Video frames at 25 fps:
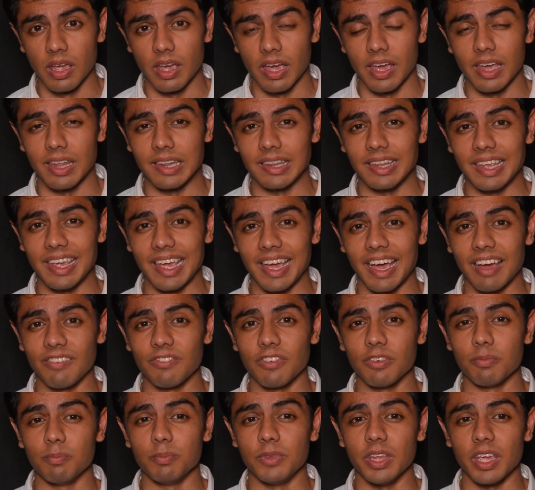and they
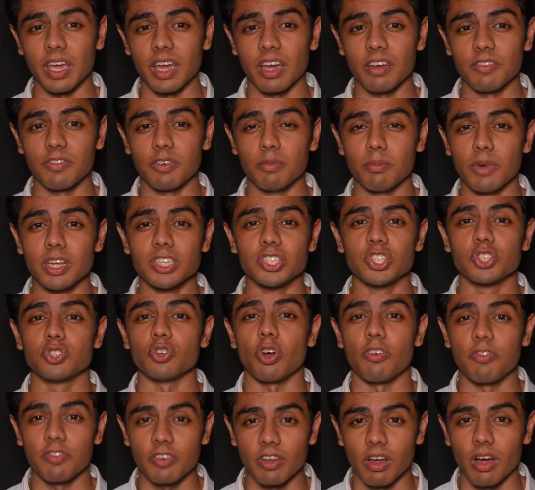have a much
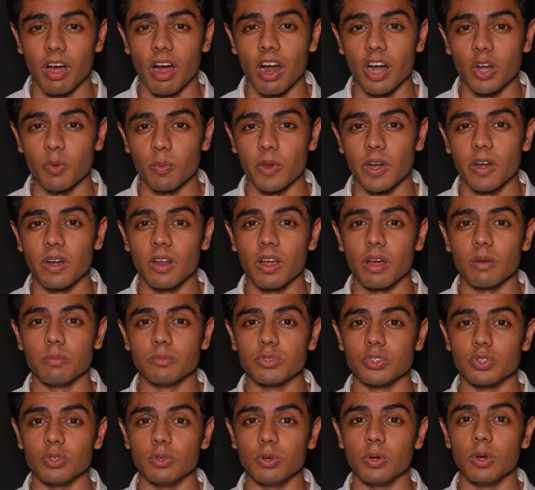softer heart when it
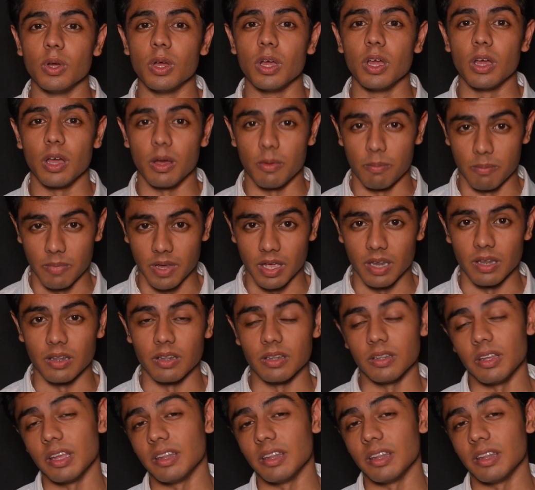comes to men,